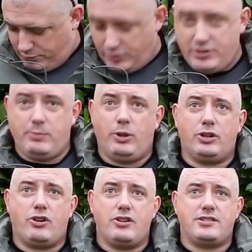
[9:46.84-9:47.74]
bungee
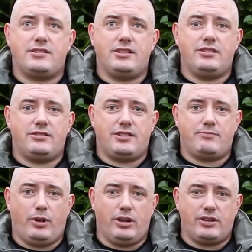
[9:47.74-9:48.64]
pull cords to
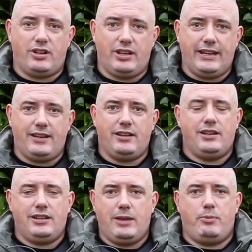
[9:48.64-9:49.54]
pull it all in,
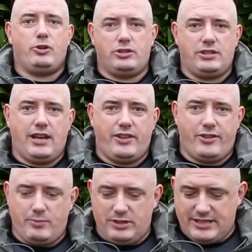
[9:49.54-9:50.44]
keep a good
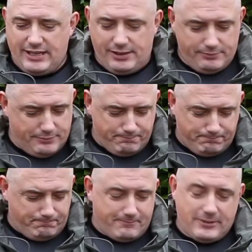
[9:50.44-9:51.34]
thermal seal.
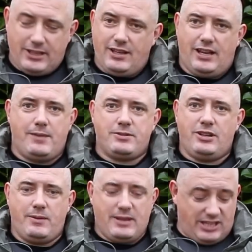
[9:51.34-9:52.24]

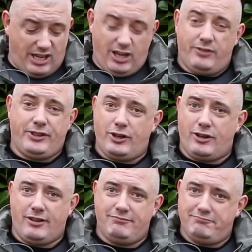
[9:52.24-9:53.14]
Absolutely amazing. I love the
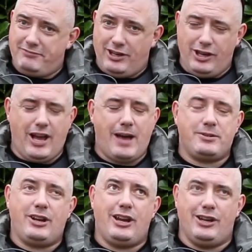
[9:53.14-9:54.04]
color.
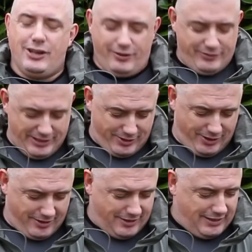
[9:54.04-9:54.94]
Absolutely love this
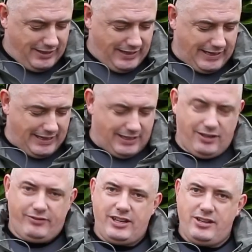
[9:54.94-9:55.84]
color.
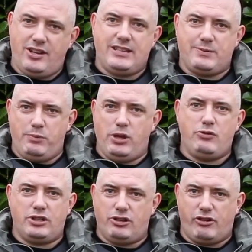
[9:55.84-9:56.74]
Lovely, nice,
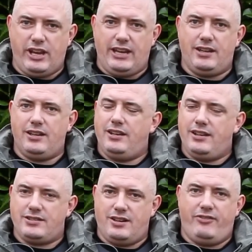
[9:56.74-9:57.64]
muted green
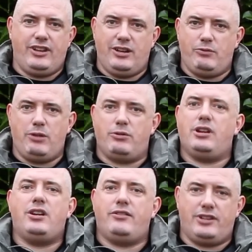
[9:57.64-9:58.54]
is going to fit in well with
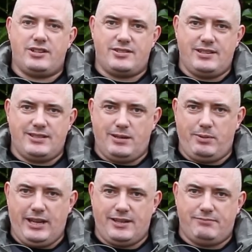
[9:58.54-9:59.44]
an awful lot of sights that I
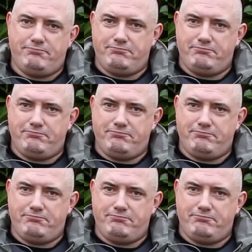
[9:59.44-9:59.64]
play at.